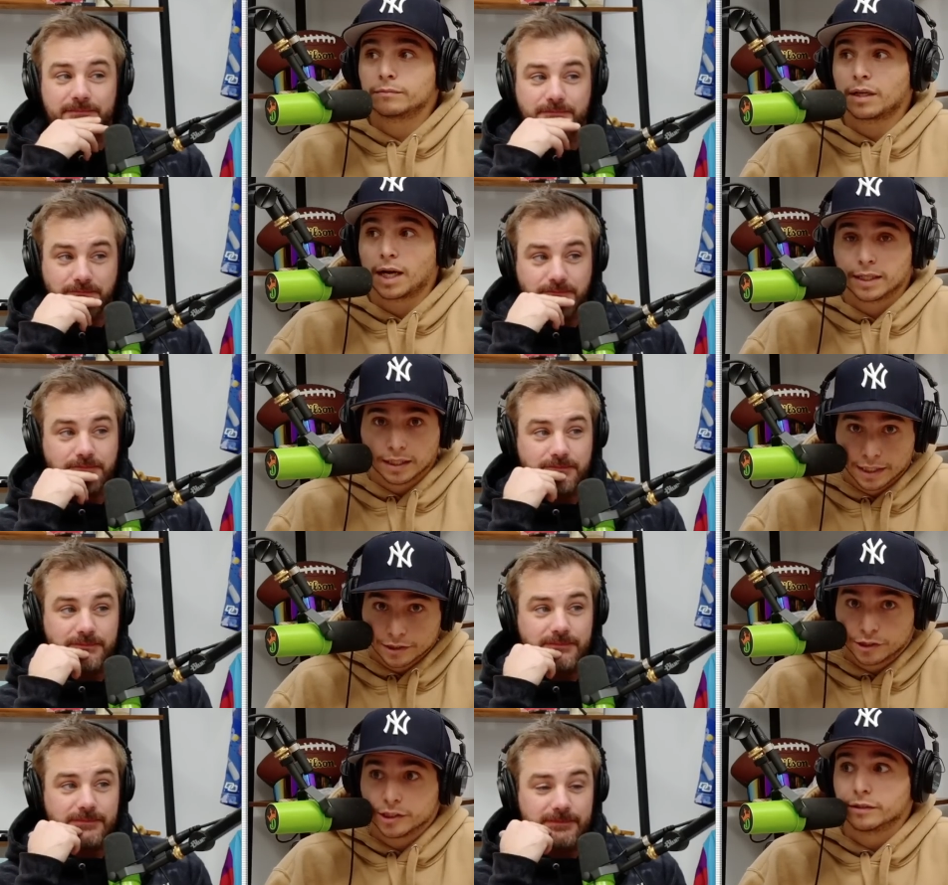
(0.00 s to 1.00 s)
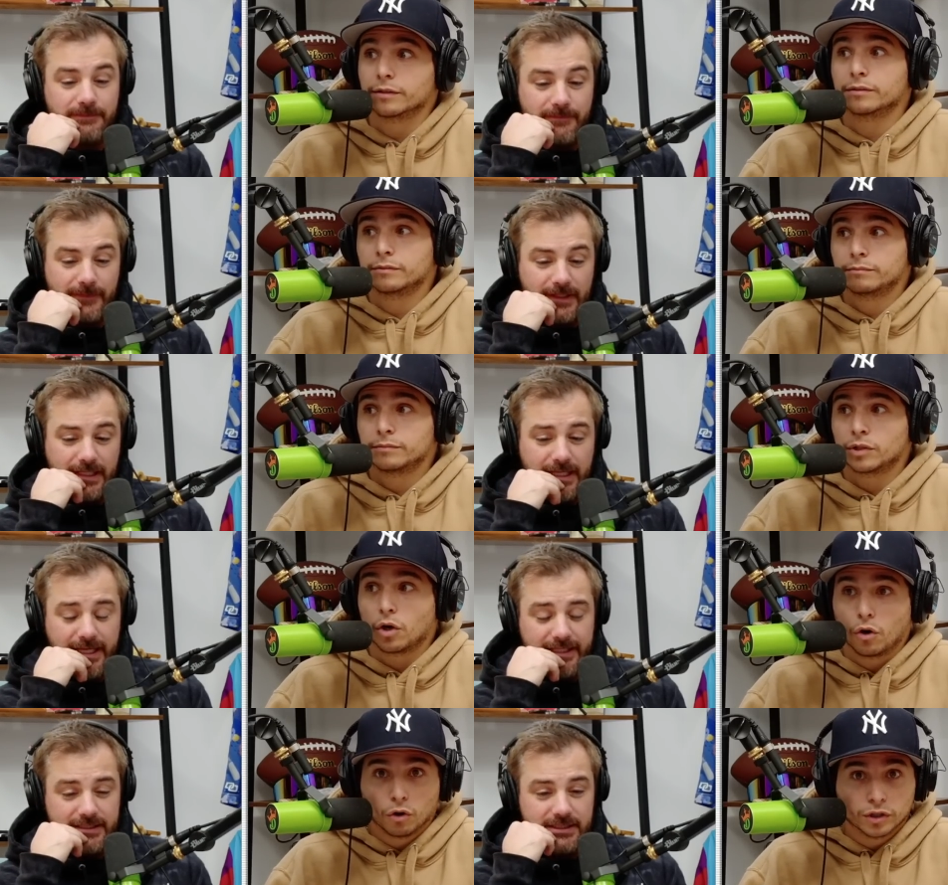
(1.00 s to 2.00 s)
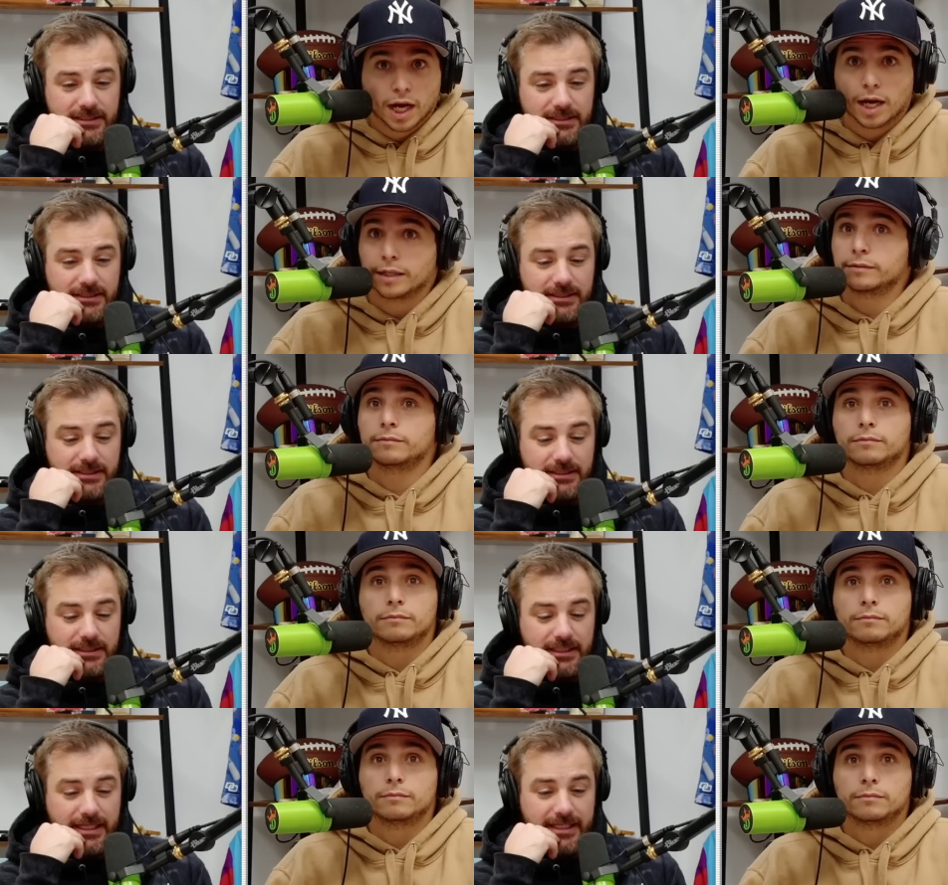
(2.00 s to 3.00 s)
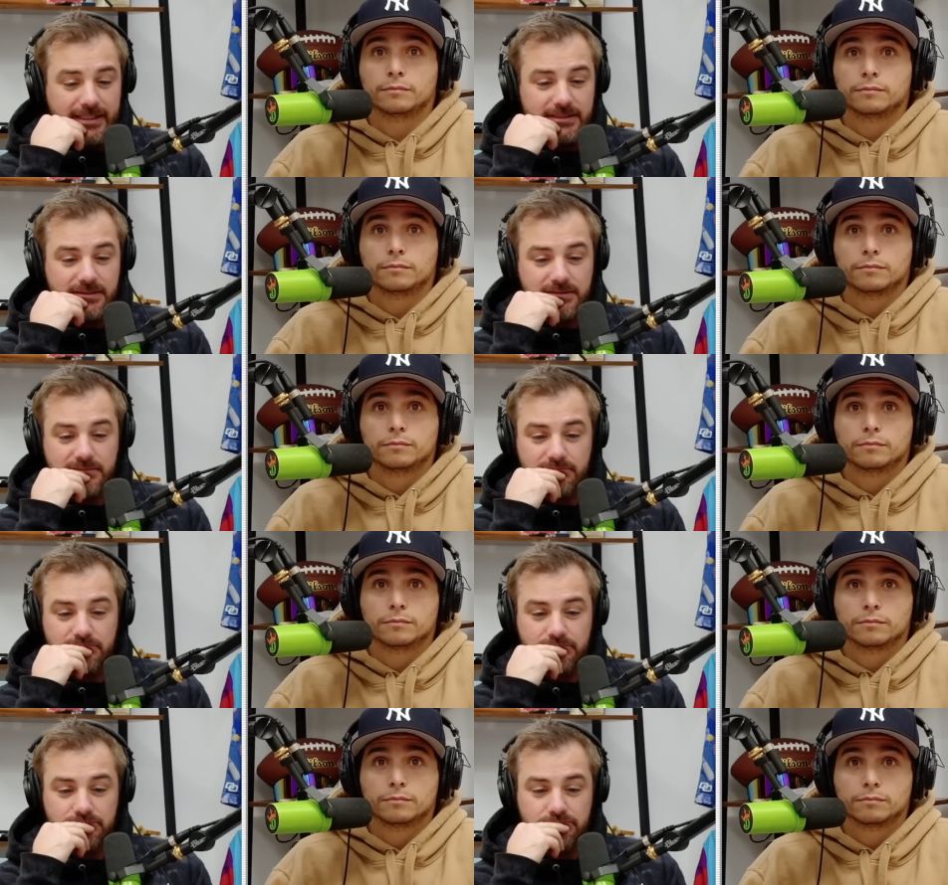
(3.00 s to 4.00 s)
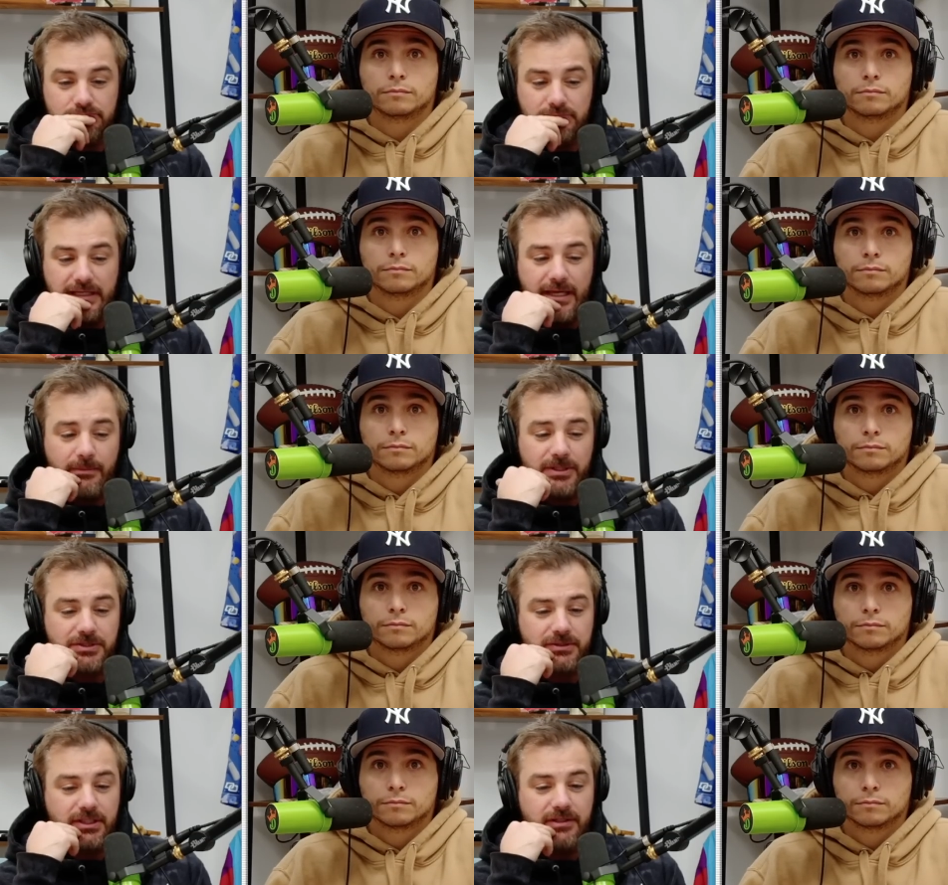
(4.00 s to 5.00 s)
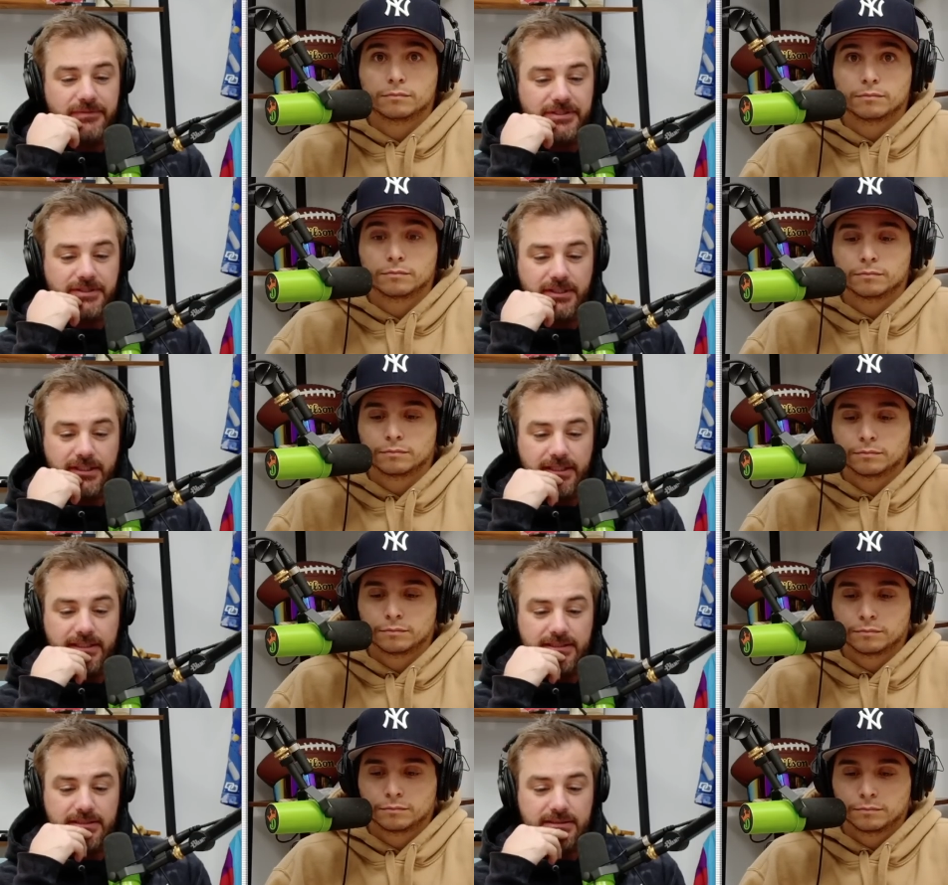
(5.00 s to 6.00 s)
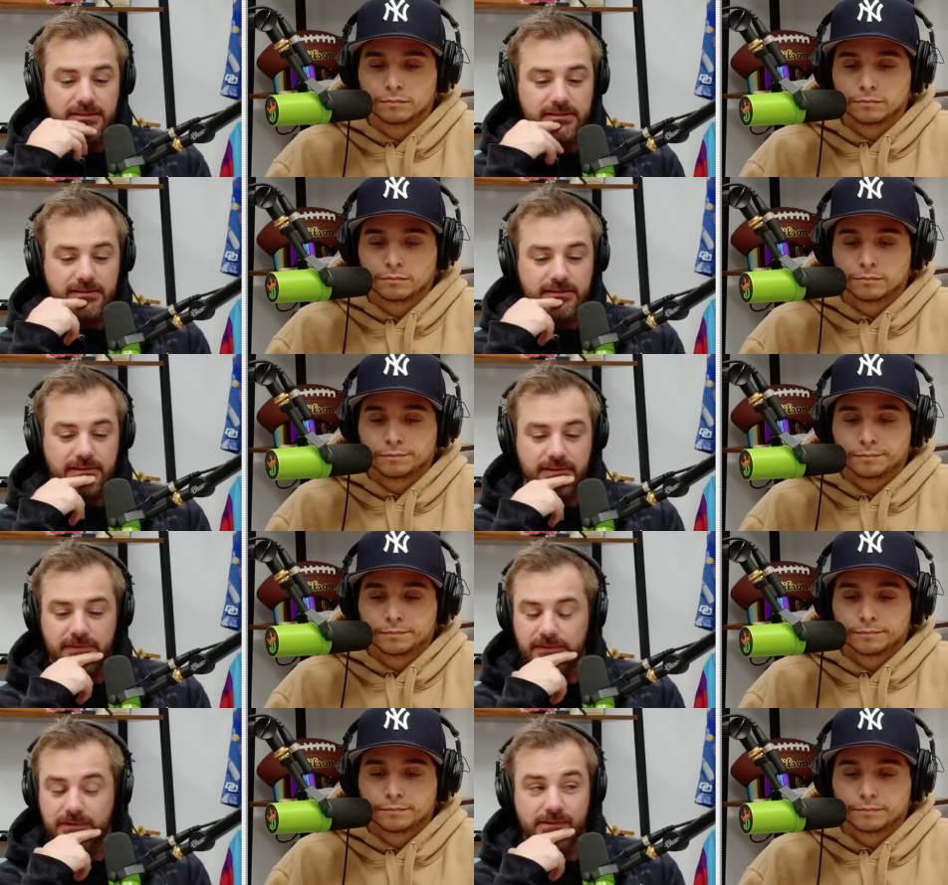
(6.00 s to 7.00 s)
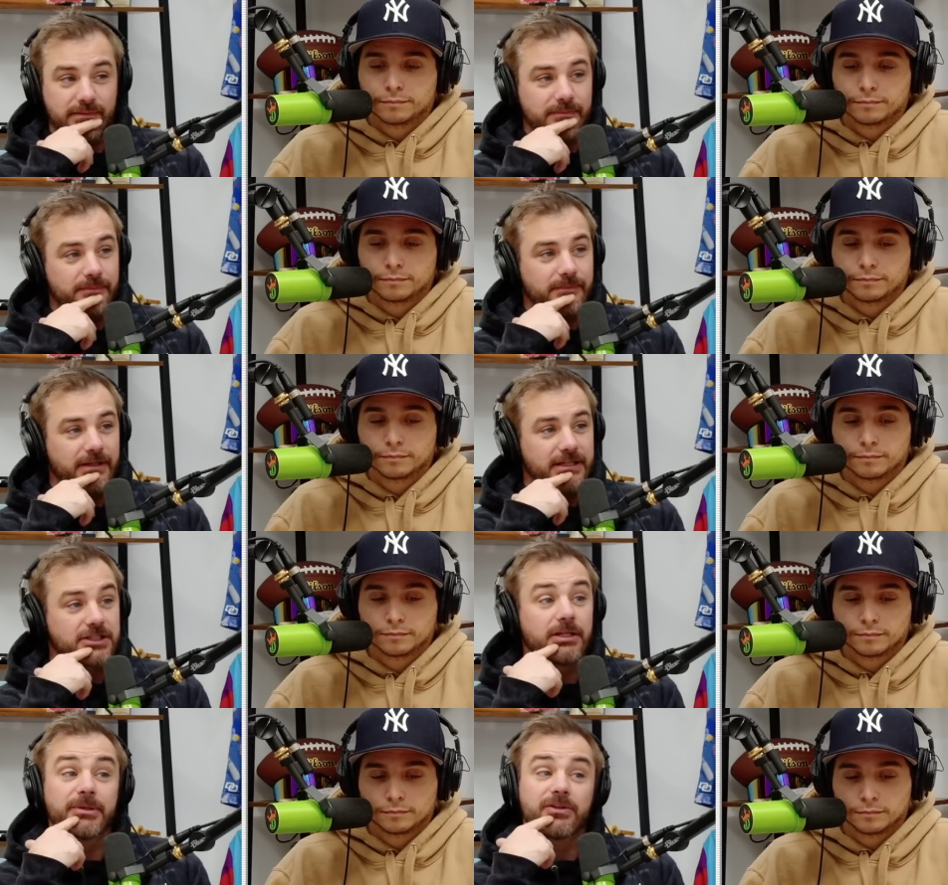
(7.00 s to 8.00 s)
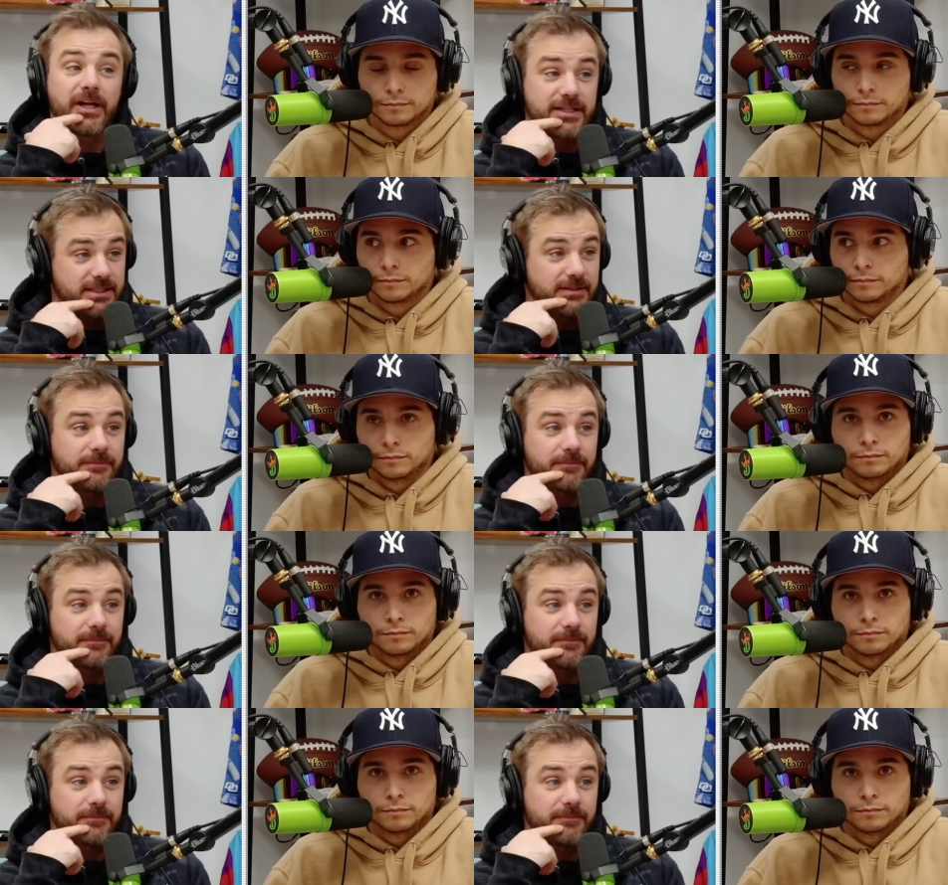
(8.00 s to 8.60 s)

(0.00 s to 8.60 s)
Speaker 1: idolized Jeter, the and, whole nine. And how much love he's going to get is it's going to be crazy.